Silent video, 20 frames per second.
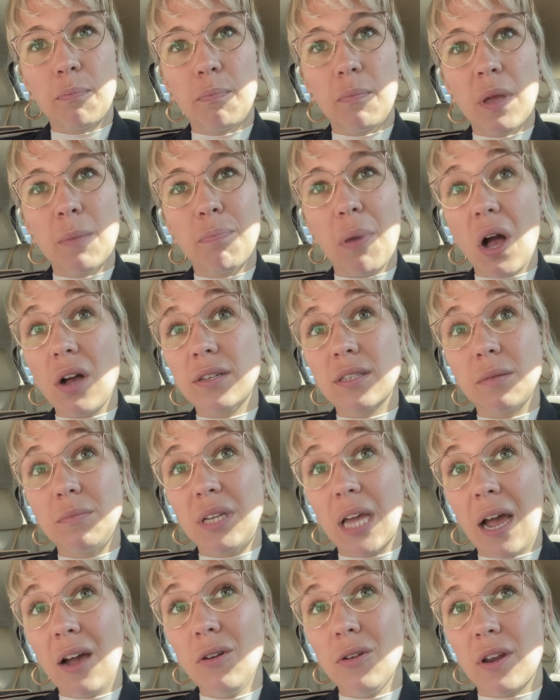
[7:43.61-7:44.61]
it bogs them
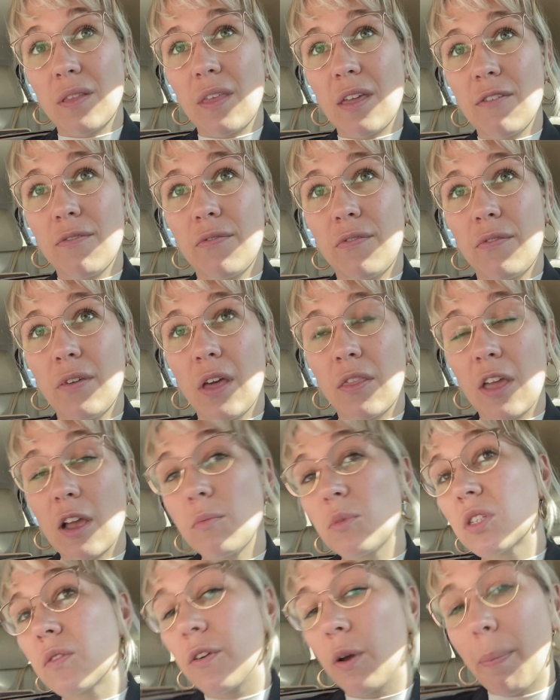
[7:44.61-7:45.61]
down and they they
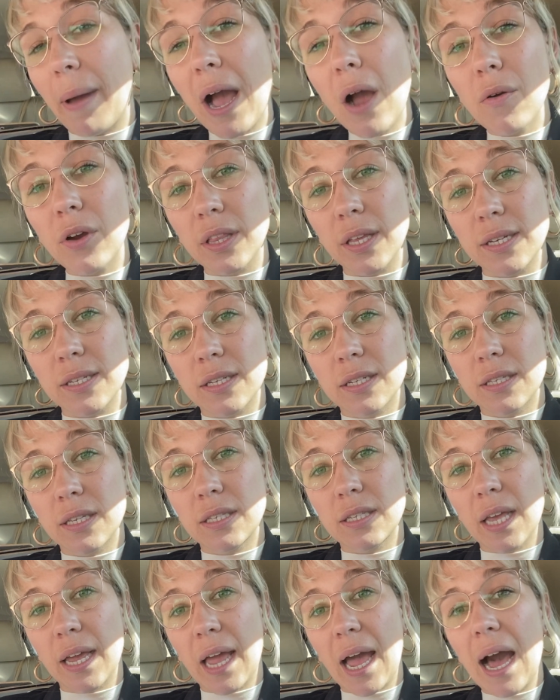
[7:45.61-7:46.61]
almost feel powerless because
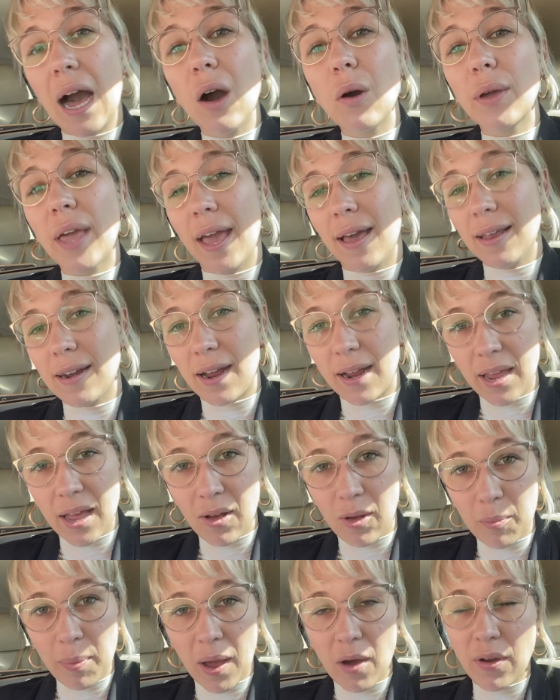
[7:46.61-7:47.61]
it's like how can I
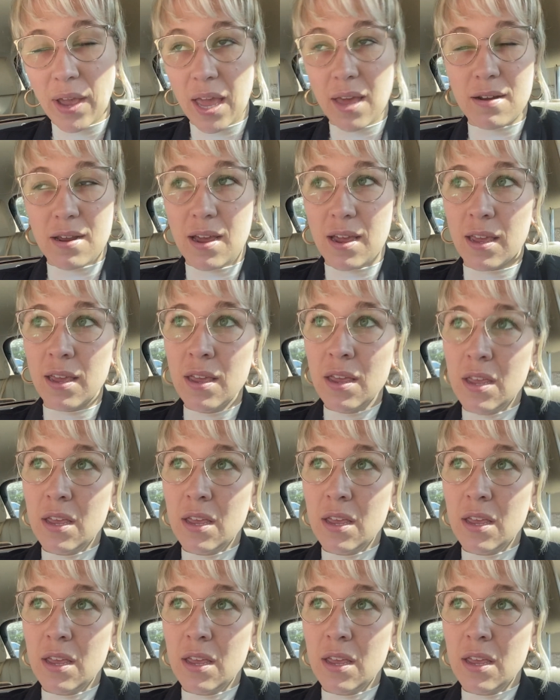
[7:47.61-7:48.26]
help how can I